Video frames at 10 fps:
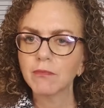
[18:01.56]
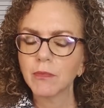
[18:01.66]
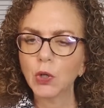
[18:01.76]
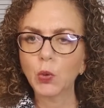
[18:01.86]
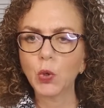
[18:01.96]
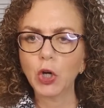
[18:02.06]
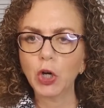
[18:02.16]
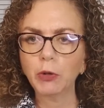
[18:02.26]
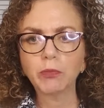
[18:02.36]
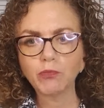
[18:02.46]

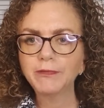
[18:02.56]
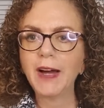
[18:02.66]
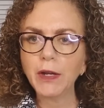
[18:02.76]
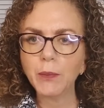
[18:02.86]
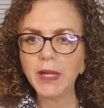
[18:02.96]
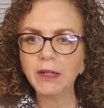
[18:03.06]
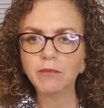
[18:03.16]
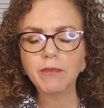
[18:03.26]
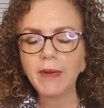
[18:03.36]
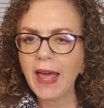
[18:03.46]
or
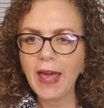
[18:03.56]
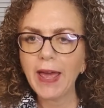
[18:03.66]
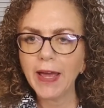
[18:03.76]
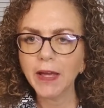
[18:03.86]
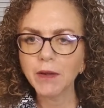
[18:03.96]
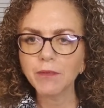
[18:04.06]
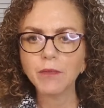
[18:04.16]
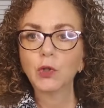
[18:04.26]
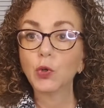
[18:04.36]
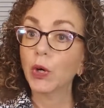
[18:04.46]
vitamin A,
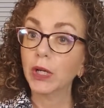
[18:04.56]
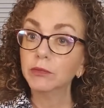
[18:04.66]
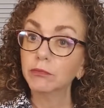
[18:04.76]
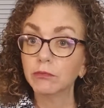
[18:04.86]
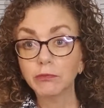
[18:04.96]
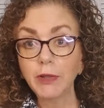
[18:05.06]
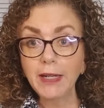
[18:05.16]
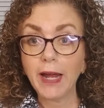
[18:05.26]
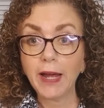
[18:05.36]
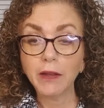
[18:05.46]
or
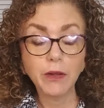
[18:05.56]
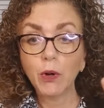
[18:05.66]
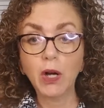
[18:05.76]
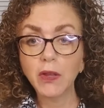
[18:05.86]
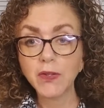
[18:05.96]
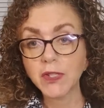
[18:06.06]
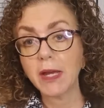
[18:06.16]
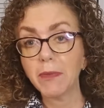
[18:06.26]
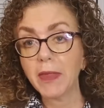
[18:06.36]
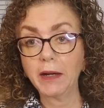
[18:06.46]
retin A. They're all the
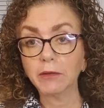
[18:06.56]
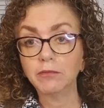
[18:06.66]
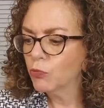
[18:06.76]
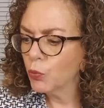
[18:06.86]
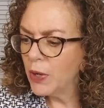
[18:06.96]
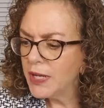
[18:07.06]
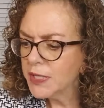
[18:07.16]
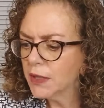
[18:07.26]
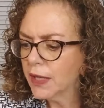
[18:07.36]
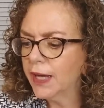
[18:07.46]
same thing.
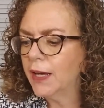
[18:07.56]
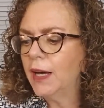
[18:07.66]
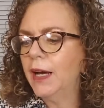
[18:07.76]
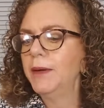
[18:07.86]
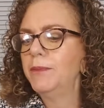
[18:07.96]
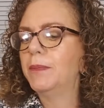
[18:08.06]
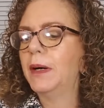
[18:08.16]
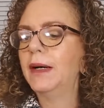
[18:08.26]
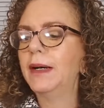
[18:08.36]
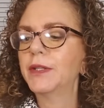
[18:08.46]
Recently, I
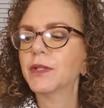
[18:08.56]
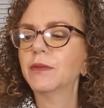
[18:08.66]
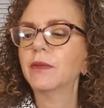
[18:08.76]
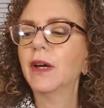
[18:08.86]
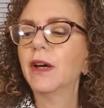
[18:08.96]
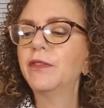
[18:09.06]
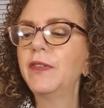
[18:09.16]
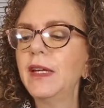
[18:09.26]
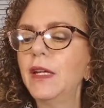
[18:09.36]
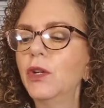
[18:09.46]
bought
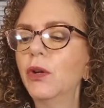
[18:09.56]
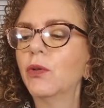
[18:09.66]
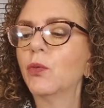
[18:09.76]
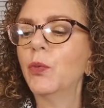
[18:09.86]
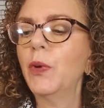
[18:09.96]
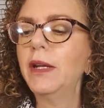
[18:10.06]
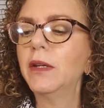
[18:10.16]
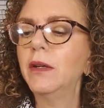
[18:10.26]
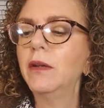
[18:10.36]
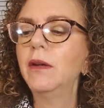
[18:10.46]
Avene
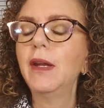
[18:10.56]
Retin